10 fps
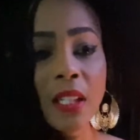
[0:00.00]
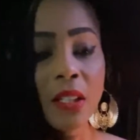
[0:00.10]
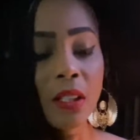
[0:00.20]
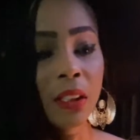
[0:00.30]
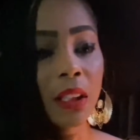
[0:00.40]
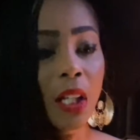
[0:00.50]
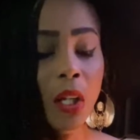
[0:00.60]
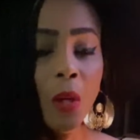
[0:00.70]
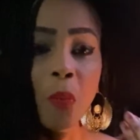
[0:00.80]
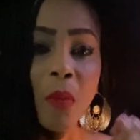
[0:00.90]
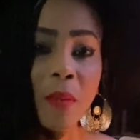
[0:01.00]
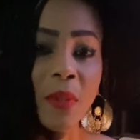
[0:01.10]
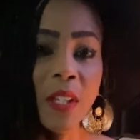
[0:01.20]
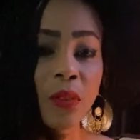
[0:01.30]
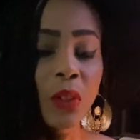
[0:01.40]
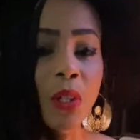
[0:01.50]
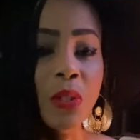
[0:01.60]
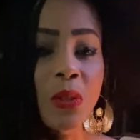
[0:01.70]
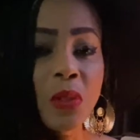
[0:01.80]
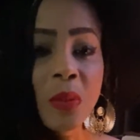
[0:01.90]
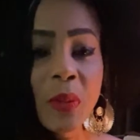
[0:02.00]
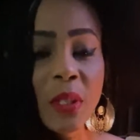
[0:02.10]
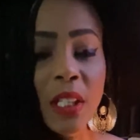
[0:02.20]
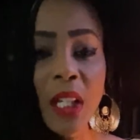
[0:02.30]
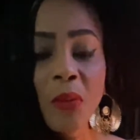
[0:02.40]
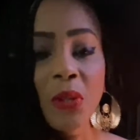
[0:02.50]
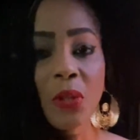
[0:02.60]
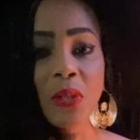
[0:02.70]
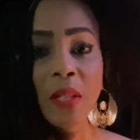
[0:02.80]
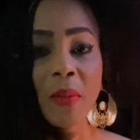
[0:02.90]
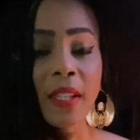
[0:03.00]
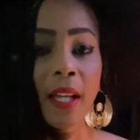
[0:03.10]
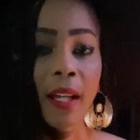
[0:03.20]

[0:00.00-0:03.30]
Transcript: on it. Maybe even also communicate with your demon that